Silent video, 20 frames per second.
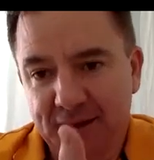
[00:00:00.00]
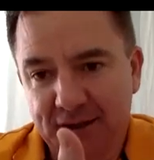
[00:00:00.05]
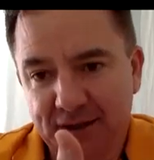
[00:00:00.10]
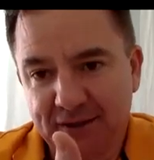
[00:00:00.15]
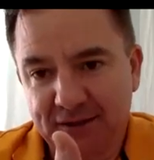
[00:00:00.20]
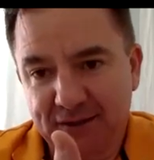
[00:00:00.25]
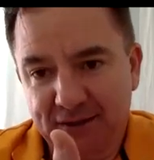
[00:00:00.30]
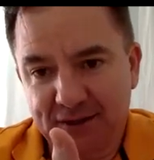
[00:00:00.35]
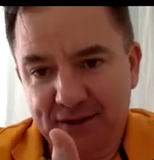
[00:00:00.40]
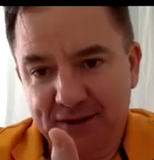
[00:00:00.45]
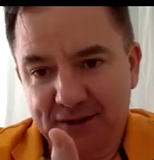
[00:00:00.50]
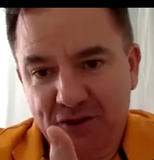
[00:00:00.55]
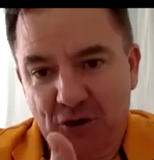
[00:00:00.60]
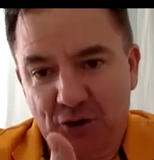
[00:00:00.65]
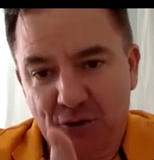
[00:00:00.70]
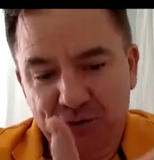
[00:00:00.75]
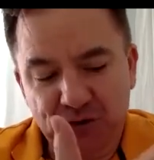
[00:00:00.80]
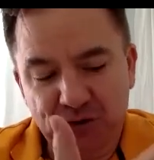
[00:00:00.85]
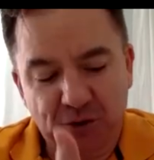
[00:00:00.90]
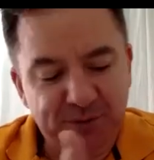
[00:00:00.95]
These, this
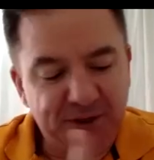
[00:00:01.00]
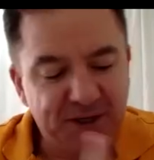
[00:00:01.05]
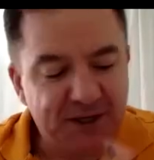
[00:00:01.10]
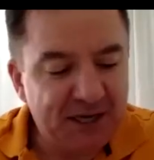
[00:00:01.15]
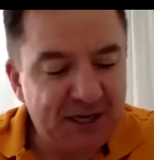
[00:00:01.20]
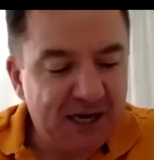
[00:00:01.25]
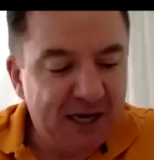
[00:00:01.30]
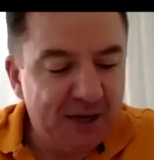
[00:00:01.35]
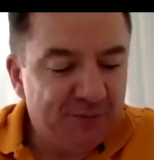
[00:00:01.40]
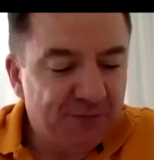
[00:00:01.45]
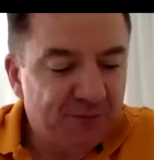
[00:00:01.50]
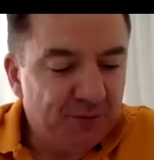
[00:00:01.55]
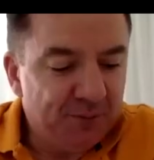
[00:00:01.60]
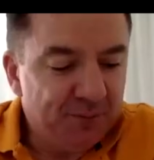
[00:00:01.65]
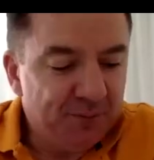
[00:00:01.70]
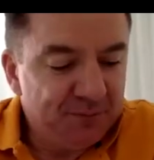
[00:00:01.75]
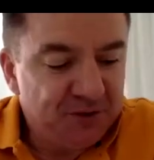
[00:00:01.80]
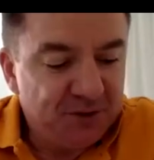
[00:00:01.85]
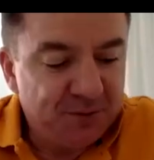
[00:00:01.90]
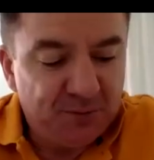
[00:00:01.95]
whole topic came
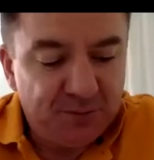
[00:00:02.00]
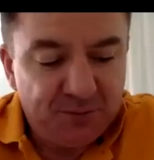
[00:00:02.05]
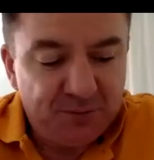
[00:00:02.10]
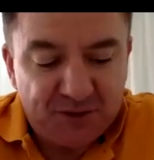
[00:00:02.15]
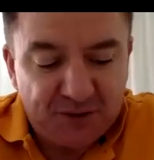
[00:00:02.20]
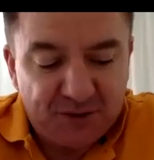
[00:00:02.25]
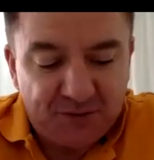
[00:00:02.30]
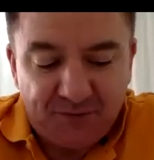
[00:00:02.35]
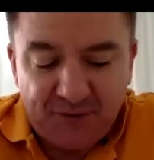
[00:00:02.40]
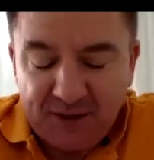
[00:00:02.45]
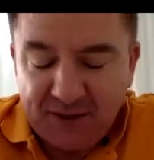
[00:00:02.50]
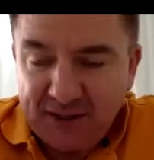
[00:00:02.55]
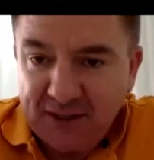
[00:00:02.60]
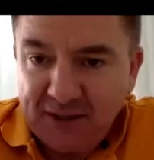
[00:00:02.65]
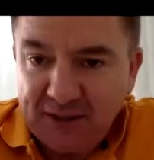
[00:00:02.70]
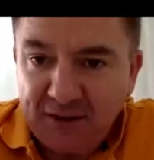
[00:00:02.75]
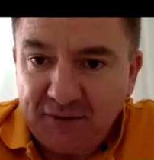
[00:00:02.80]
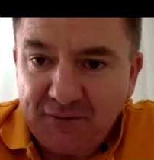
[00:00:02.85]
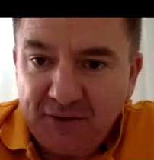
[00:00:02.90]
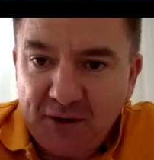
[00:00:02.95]
from some just
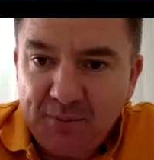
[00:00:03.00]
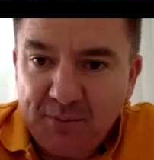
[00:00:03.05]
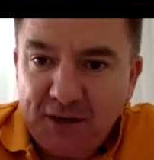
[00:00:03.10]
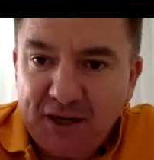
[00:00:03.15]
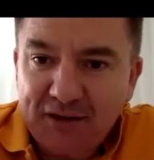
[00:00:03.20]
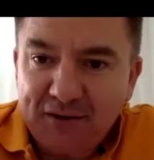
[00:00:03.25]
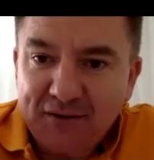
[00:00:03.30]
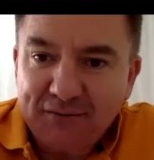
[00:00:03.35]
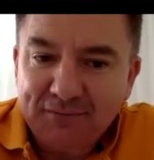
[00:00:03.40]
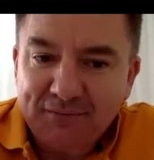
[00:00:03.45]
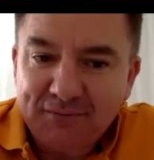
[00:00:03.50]
fantastic feedback